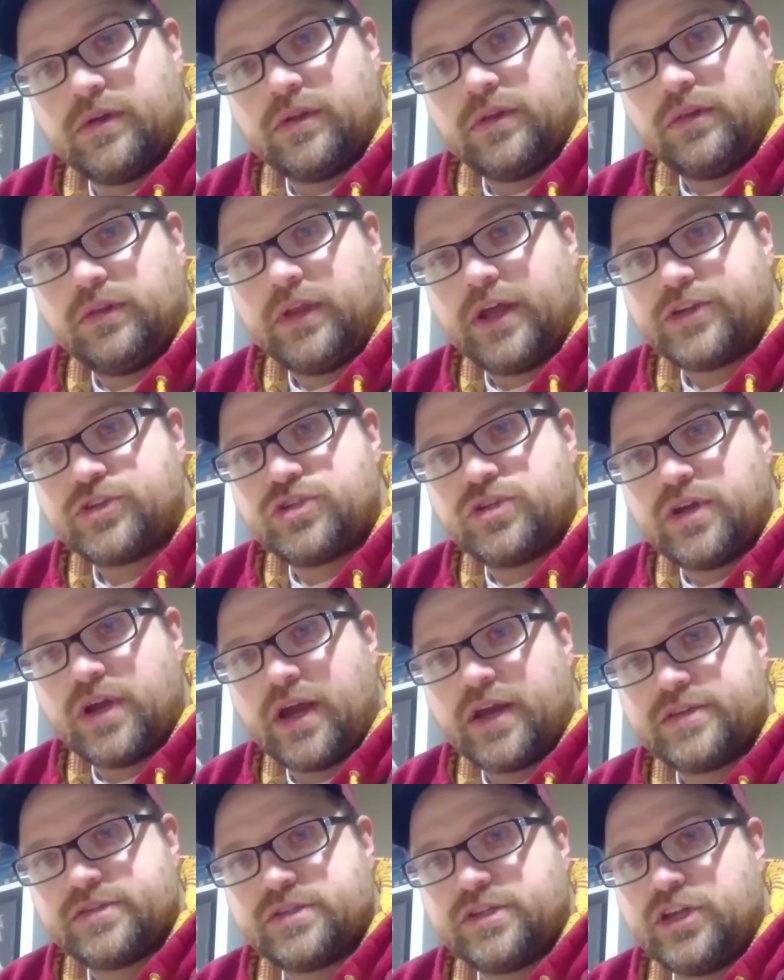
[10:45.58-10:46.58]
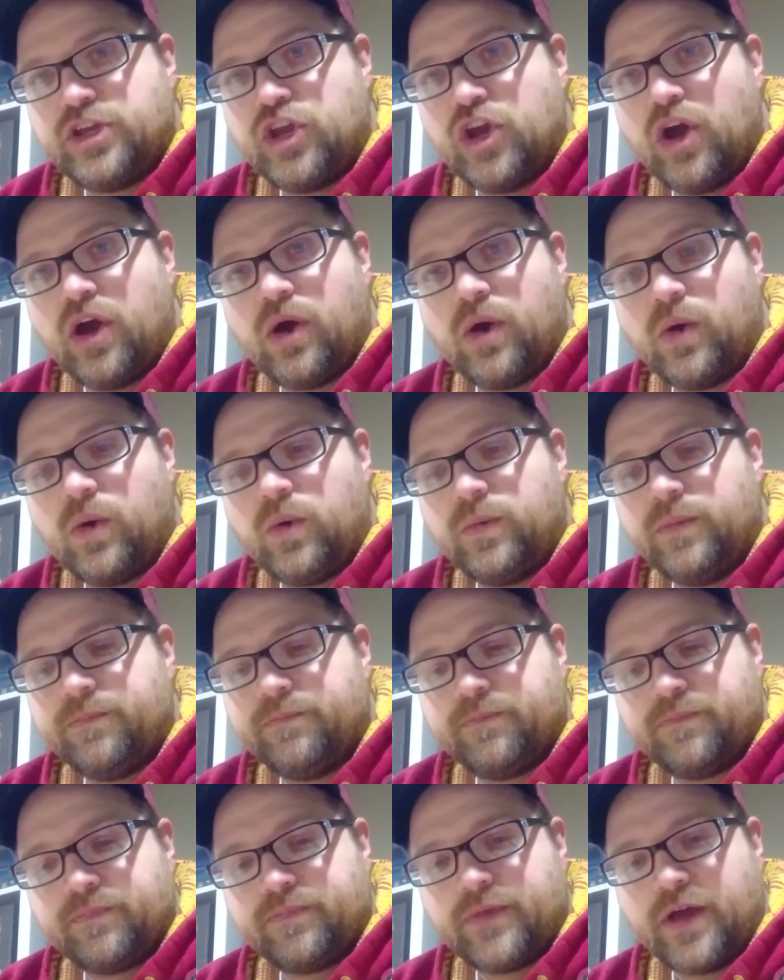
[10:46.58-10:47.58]
let you guys go.
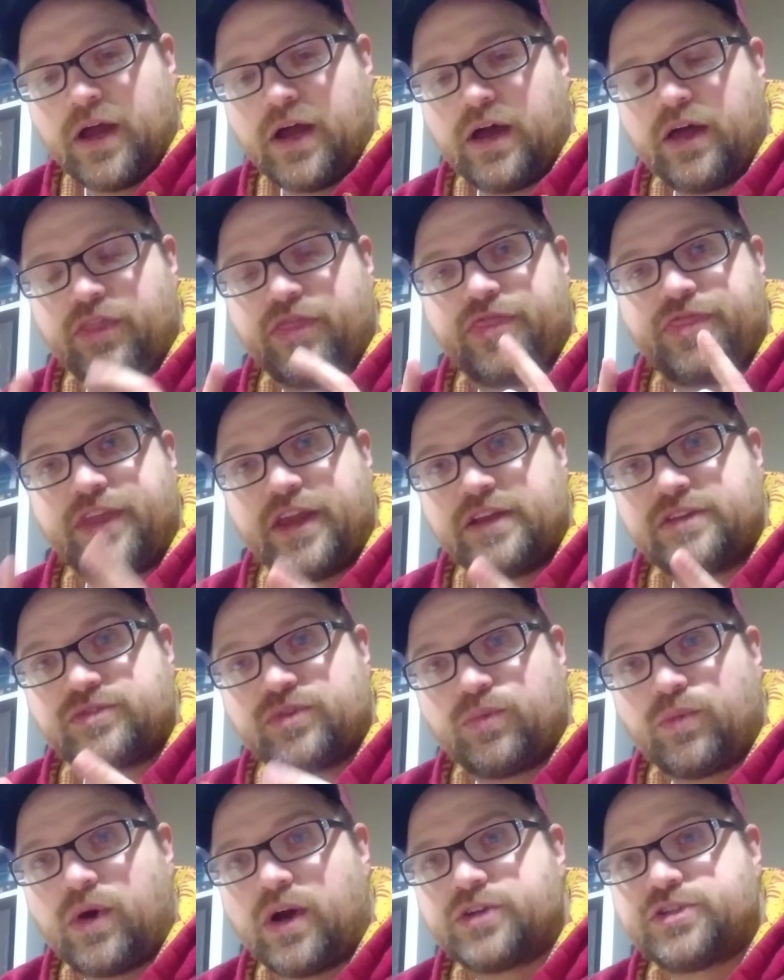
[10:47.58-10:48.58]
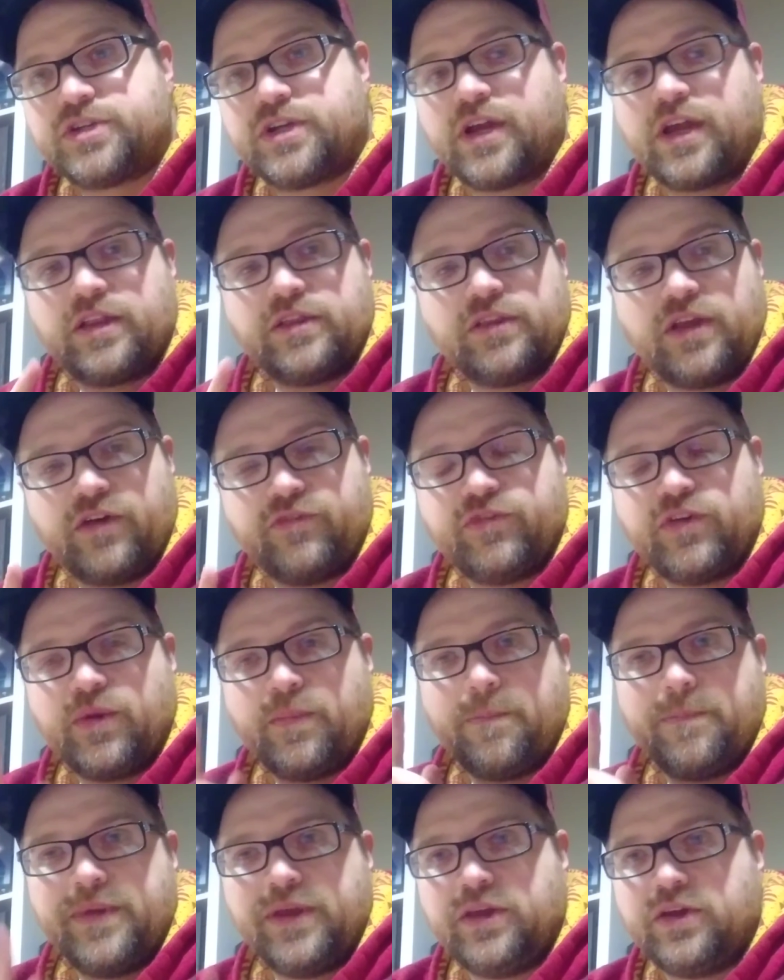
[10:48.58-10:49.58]
Thanks for watching. Love you.
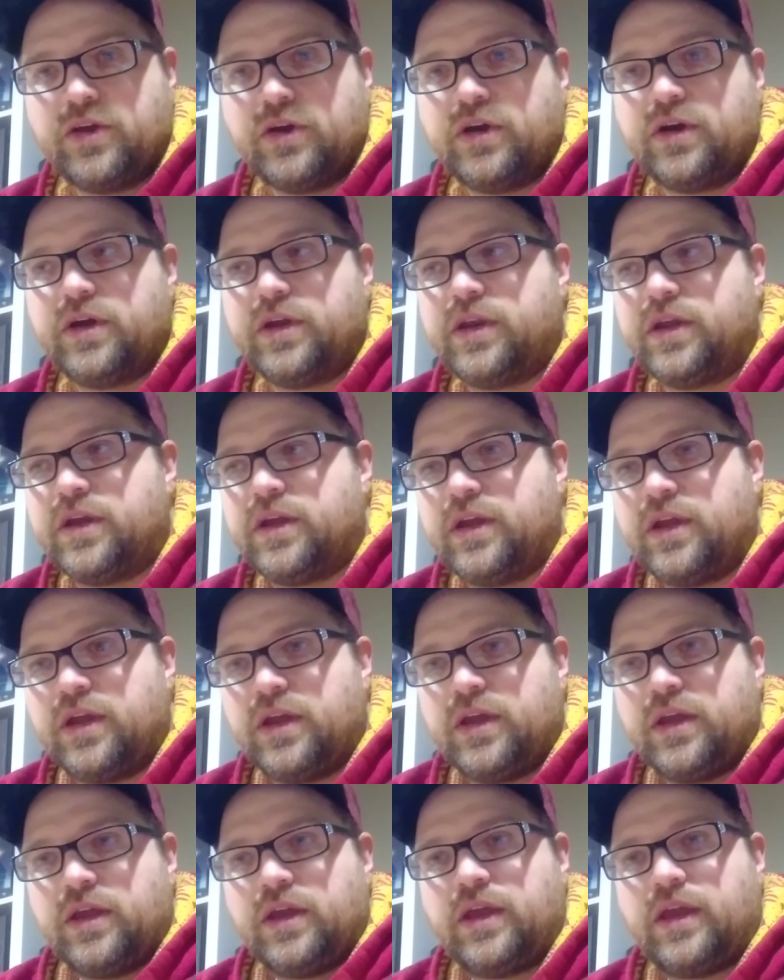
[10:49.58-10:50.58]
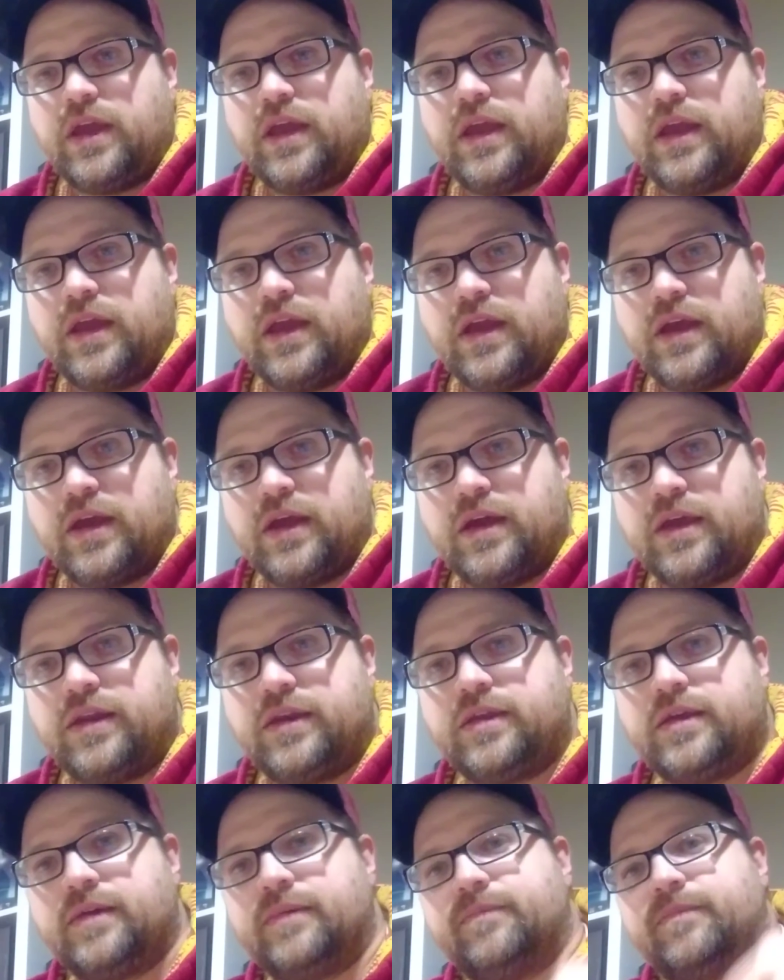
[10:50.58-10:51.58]
Be good.
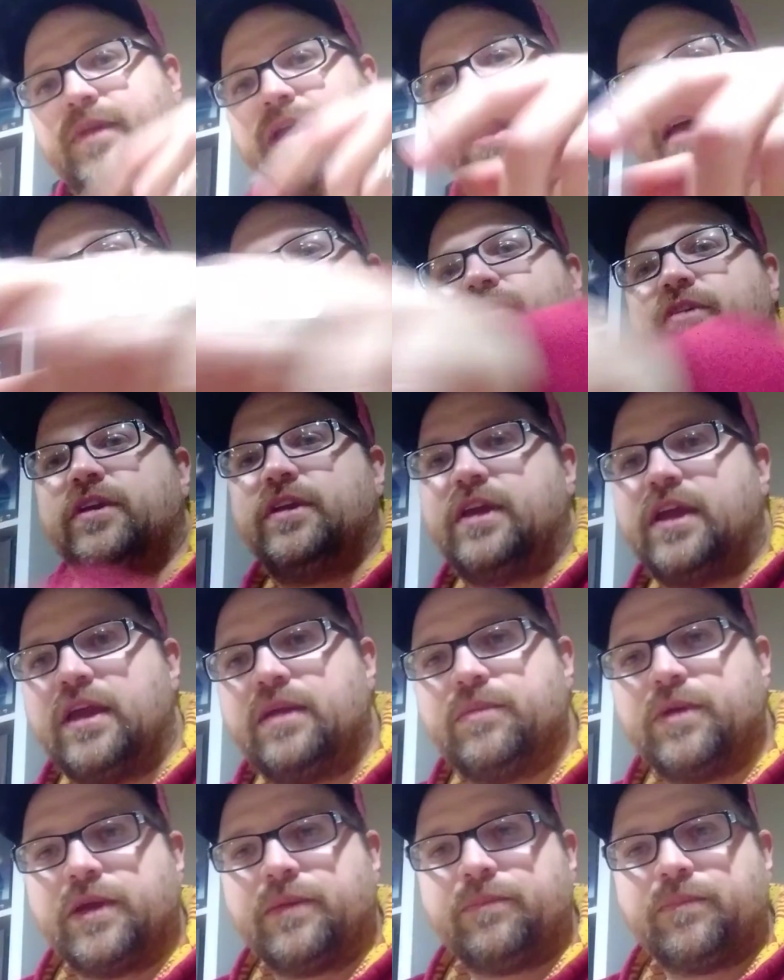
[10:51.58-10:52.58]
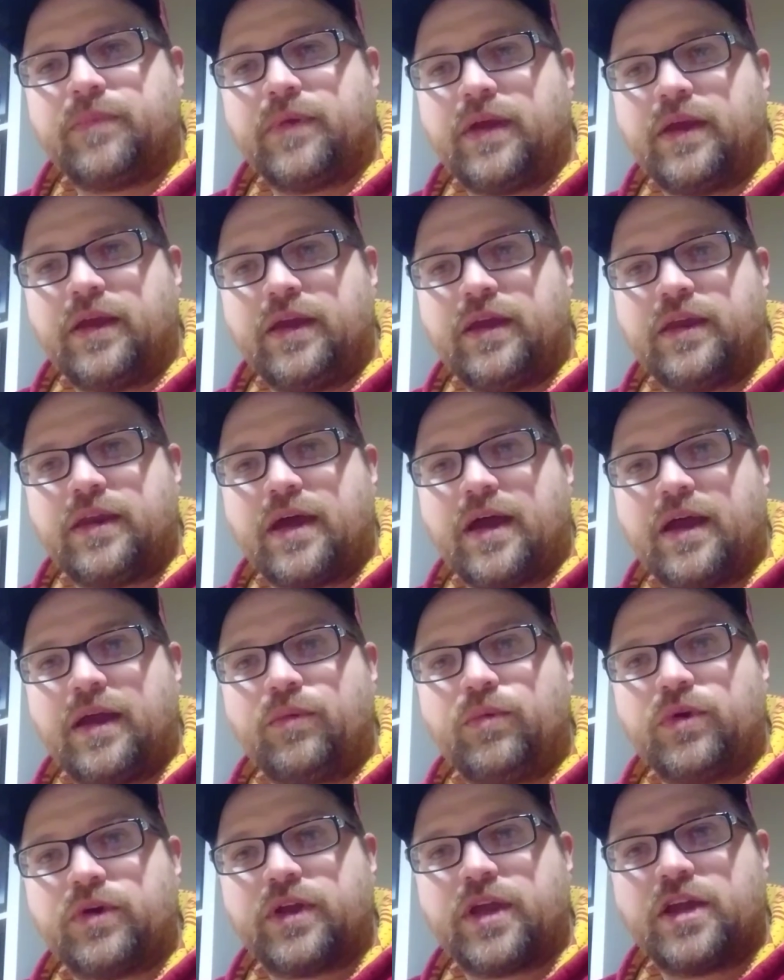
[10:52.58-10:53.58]
And have fun gaming. And I
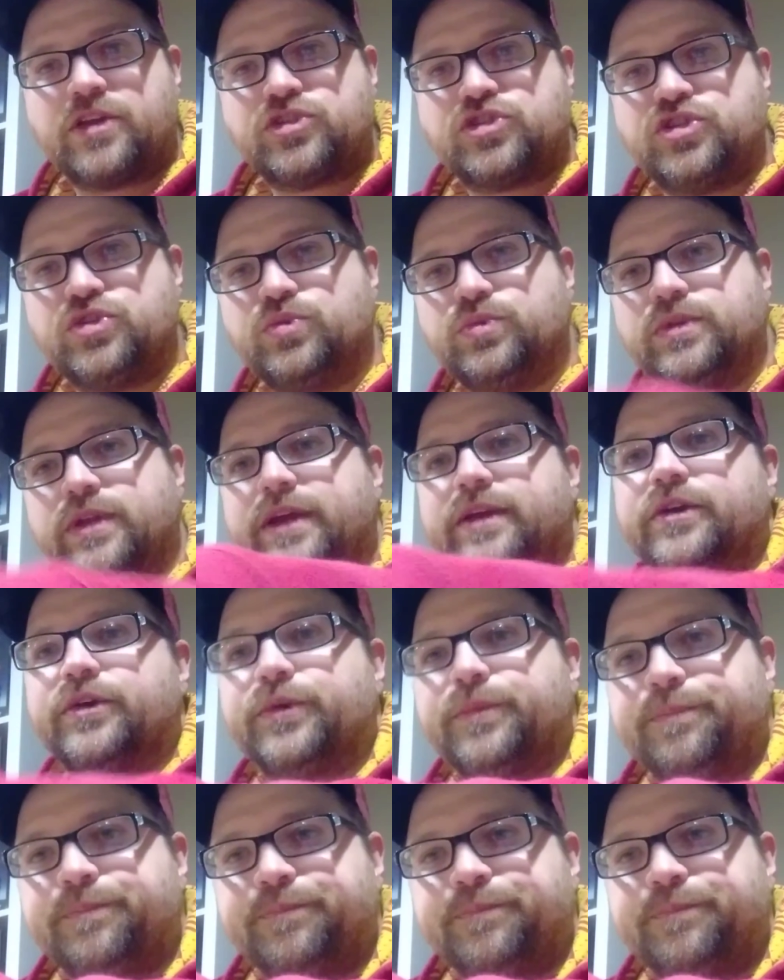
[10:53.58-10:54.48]
will catch you later.